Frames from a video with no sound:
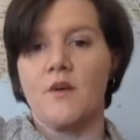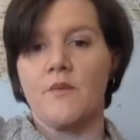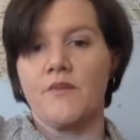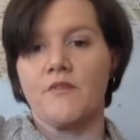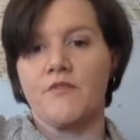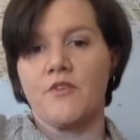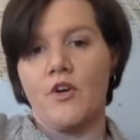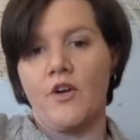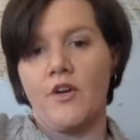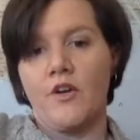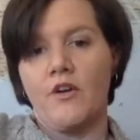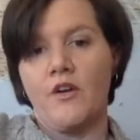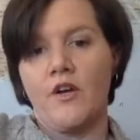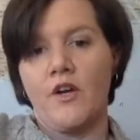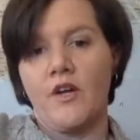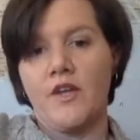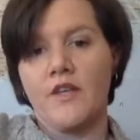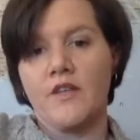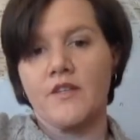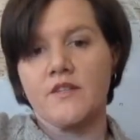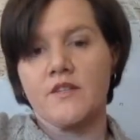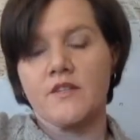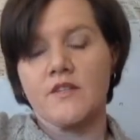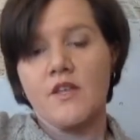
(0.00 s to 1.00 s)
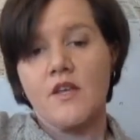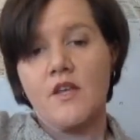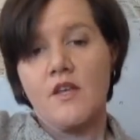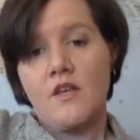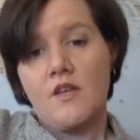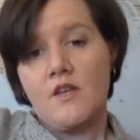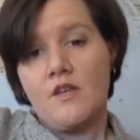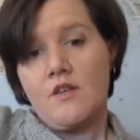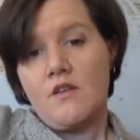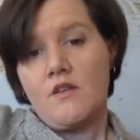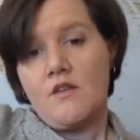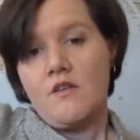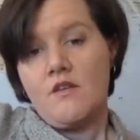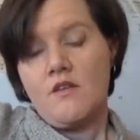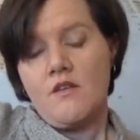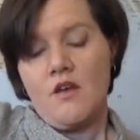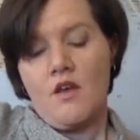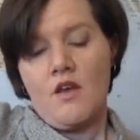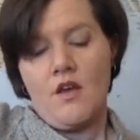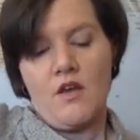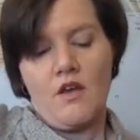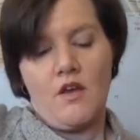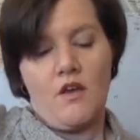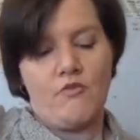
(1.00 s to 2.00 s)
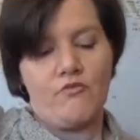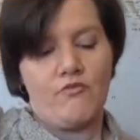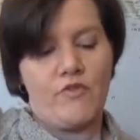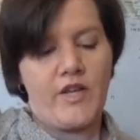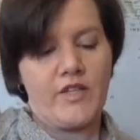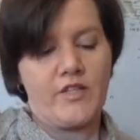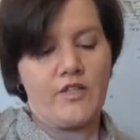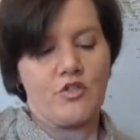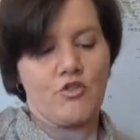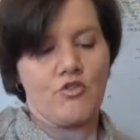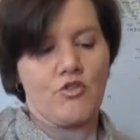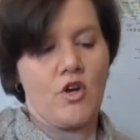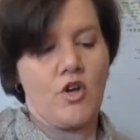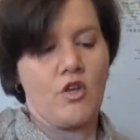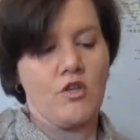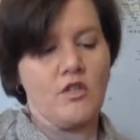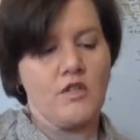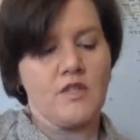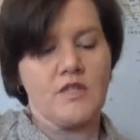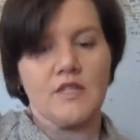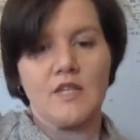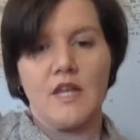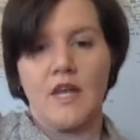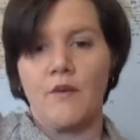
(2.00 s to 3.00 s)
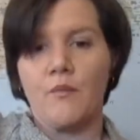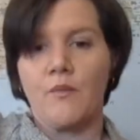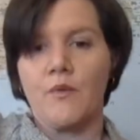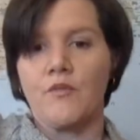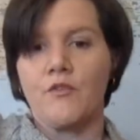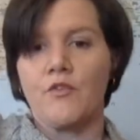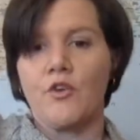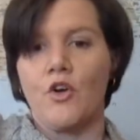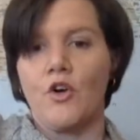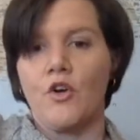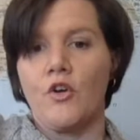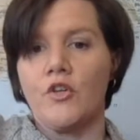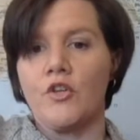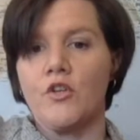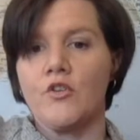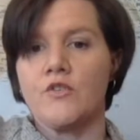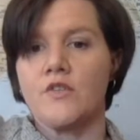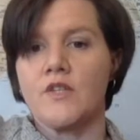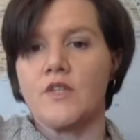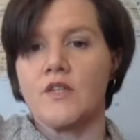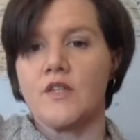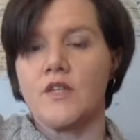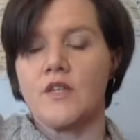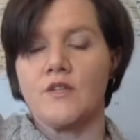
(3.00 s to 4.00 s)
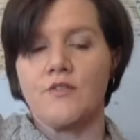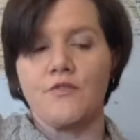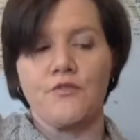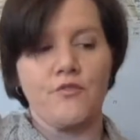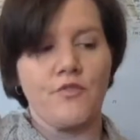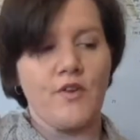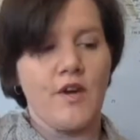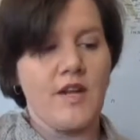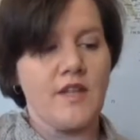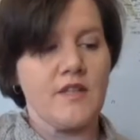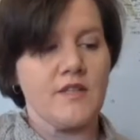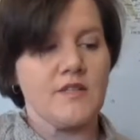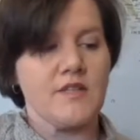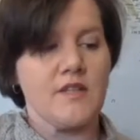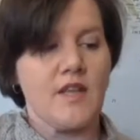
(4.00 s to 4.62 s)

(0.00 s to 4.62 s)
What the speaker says: We've got a nice rest strokes, and we've got using these frets,